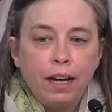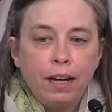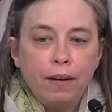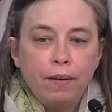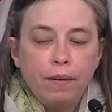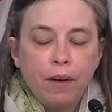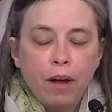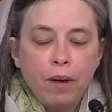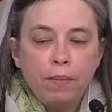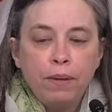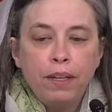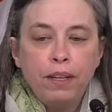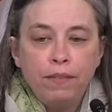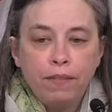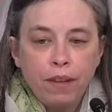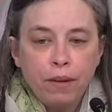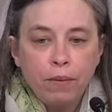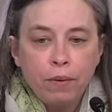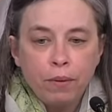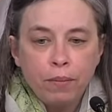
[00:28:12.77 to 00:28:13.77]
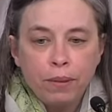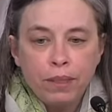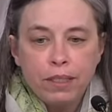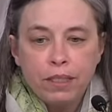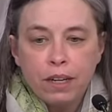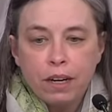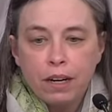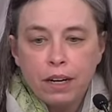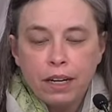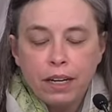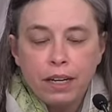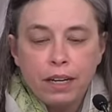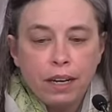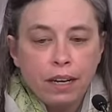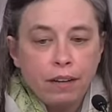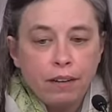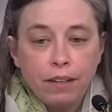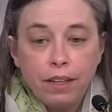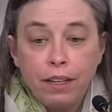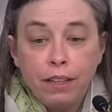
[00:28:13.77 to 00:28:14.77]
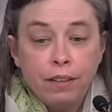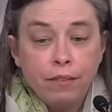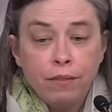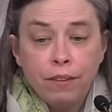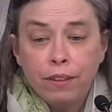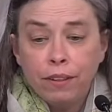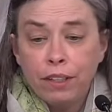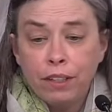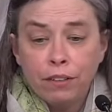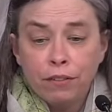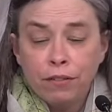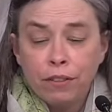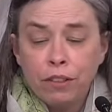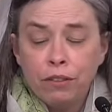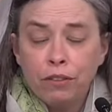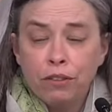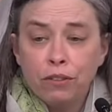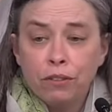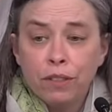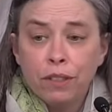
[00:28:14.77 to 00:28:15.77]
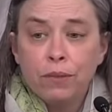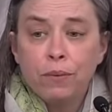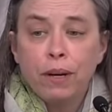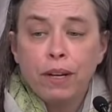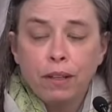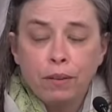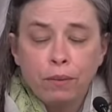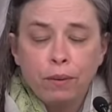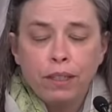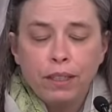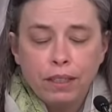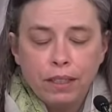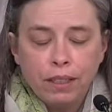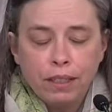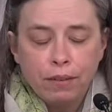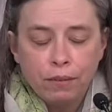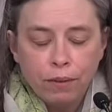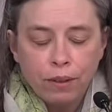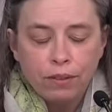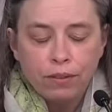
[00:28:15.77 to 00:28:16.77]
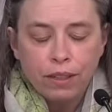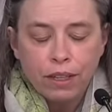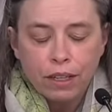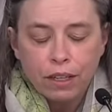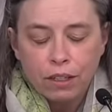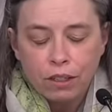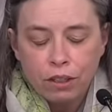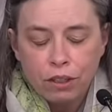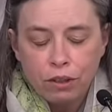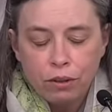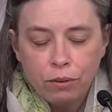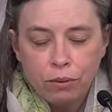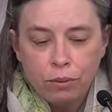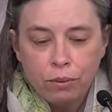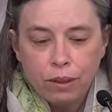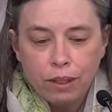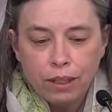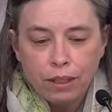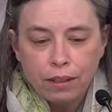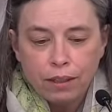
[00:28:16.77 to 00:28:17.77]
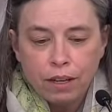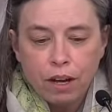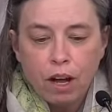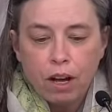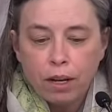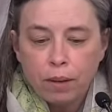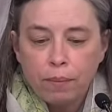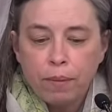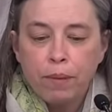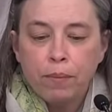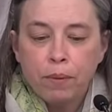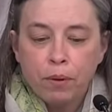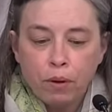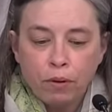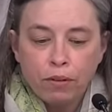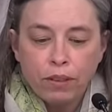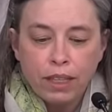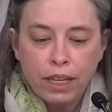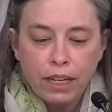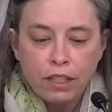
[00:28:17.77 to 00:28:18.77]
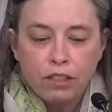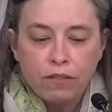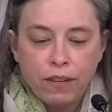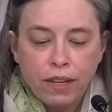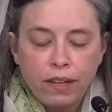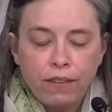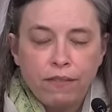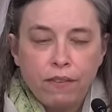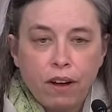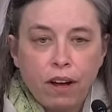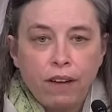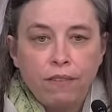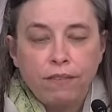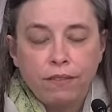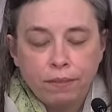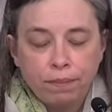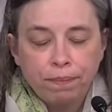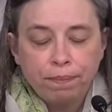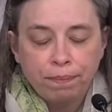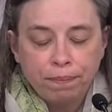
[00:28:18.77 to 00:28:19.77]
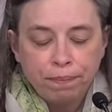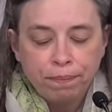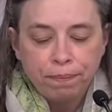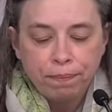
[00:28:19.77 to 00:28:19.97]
I believe they will be starting in the very near future as well with regard to calling people over the age of 85.